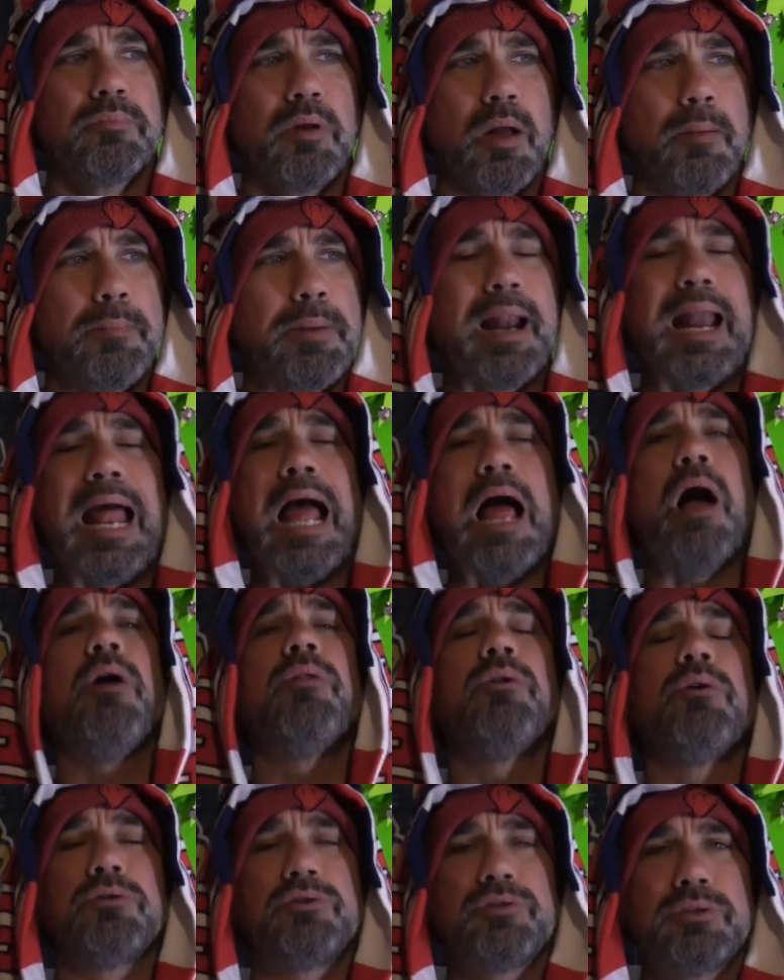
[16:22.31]
about how
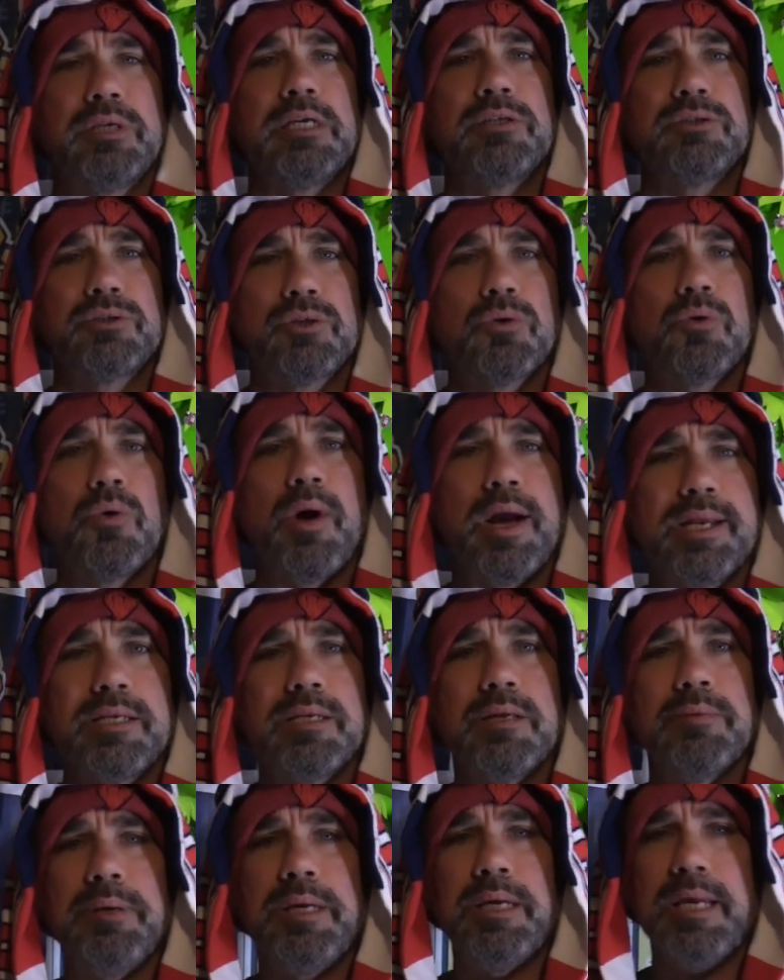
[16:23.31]
those things are going
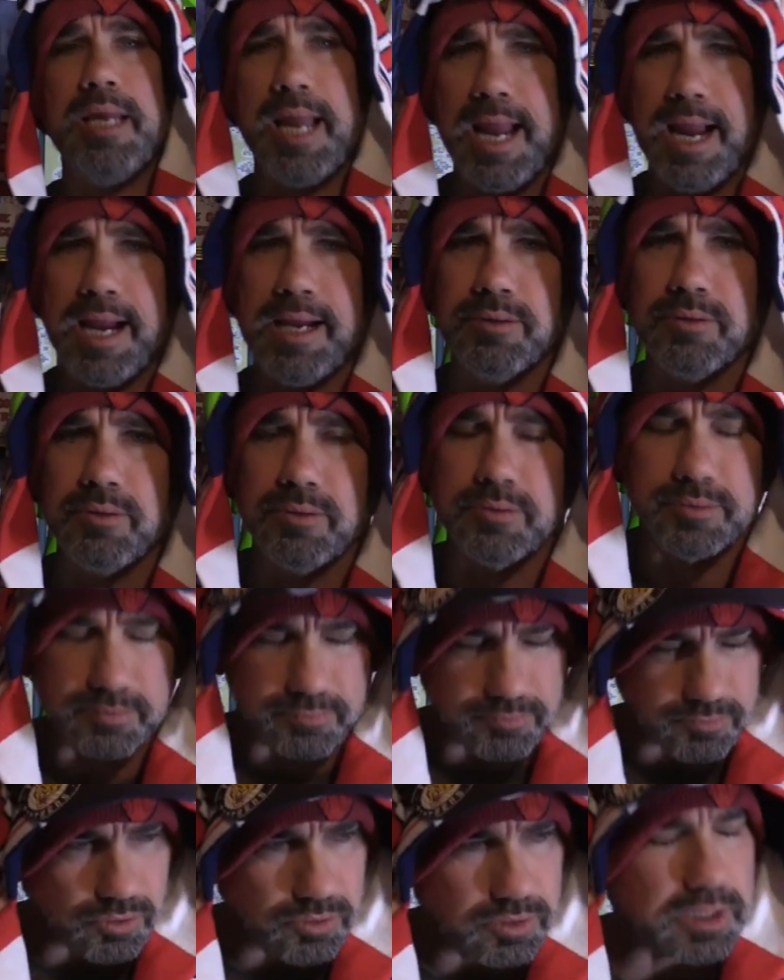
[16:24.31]
to be handled.
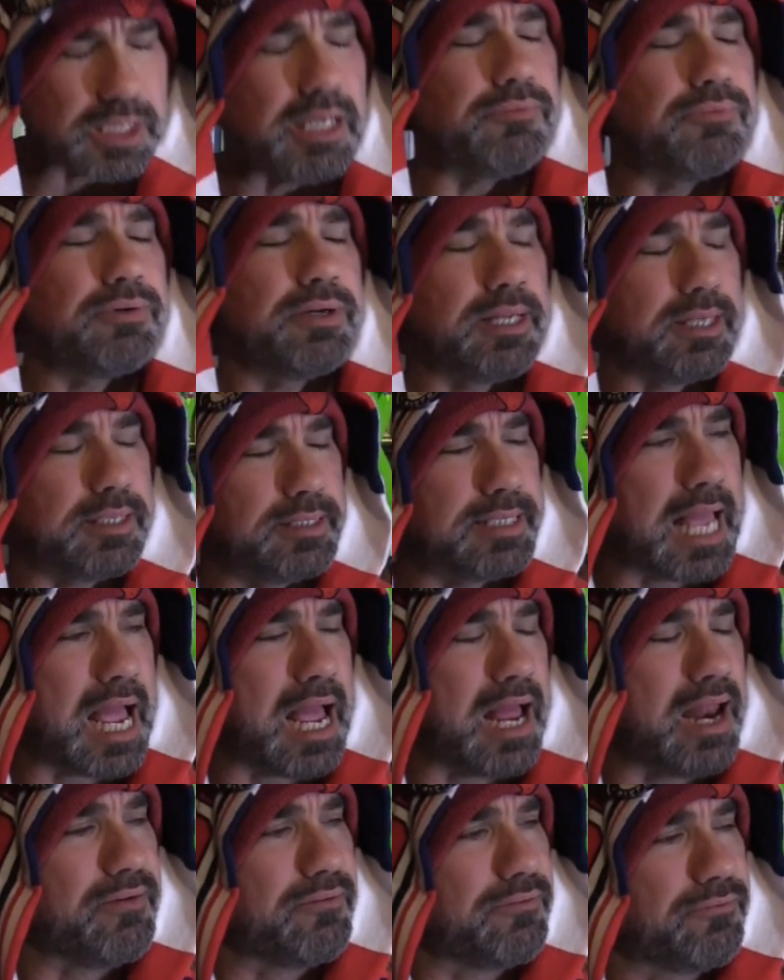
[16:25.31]
And we'll leave it at
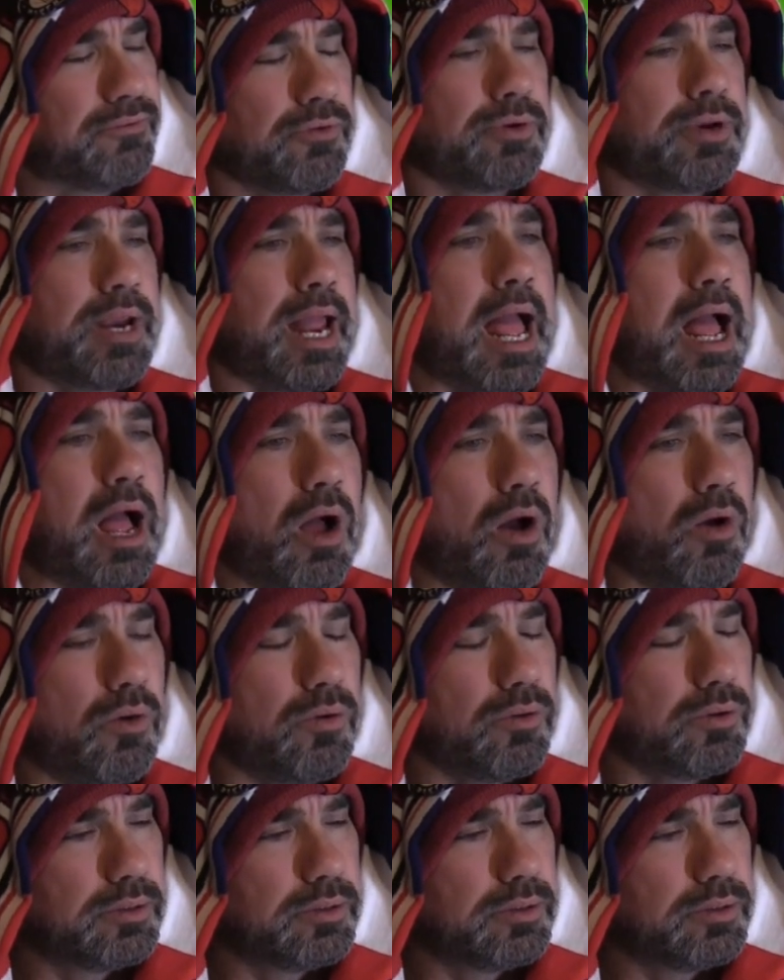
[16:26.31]
that for now.